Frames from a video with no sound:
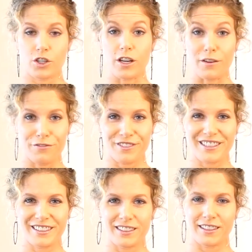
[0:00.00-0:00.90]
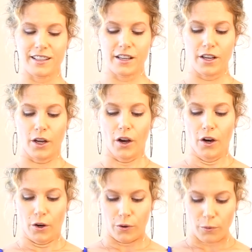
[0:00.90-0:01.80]
shift,
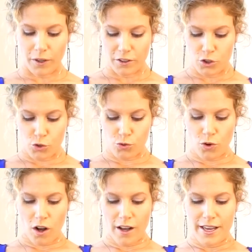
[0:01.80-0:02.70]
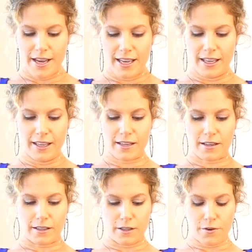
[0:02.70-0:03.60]
we want to draw
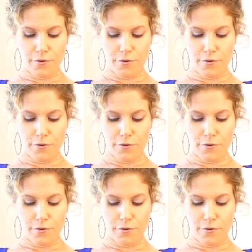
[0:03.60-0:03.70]
in